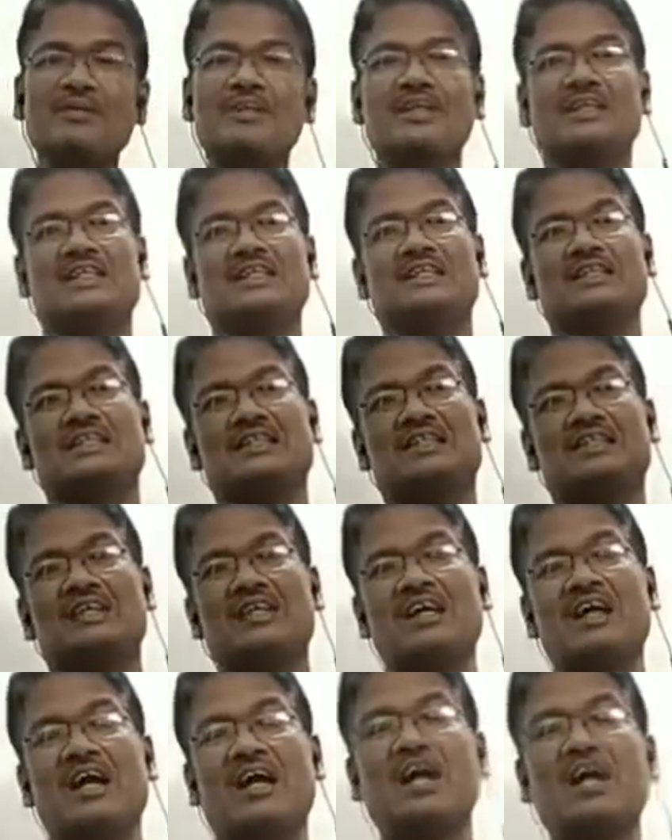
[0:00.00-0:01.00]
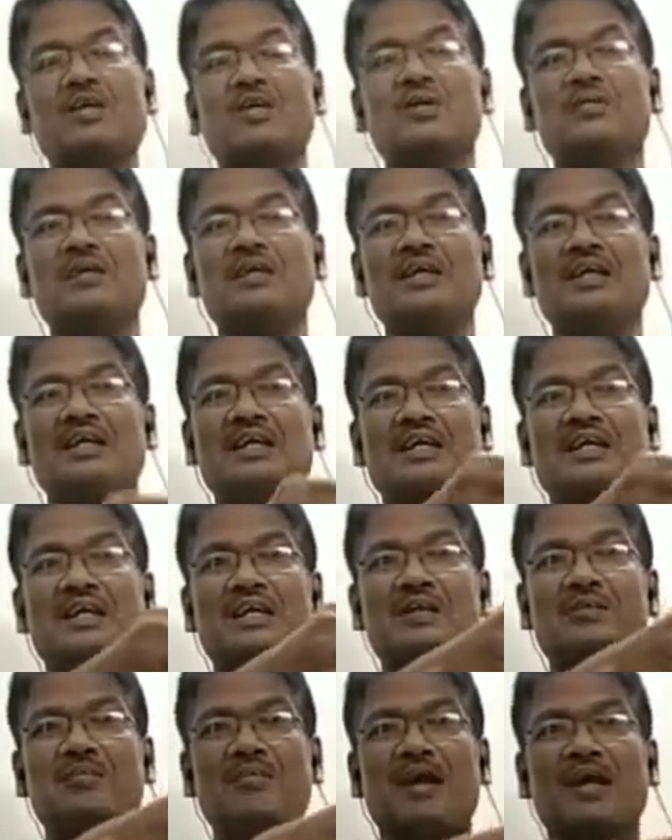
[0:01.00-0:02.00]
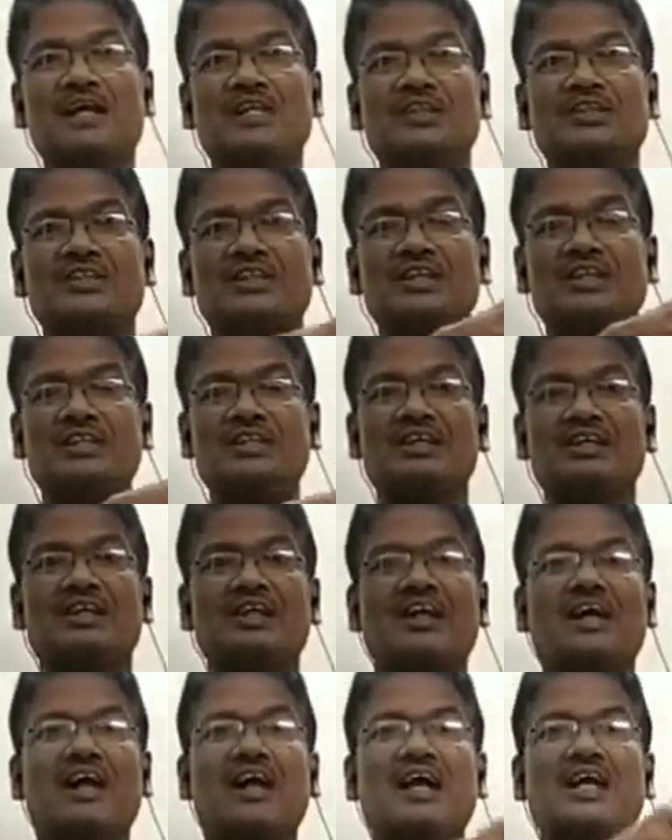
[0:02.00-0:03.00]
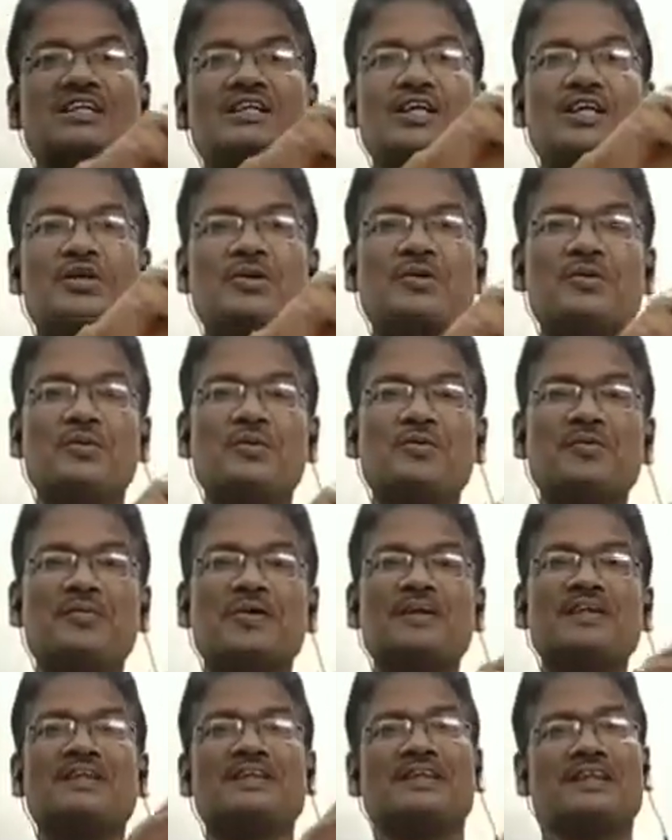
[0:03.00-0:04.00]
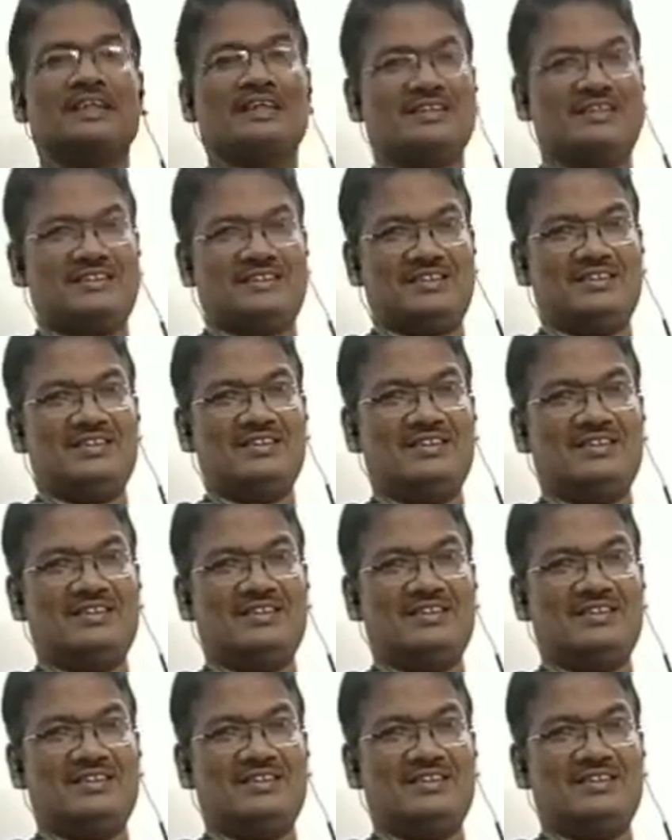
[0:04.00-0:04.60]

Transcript: things are to be imagined as a human things.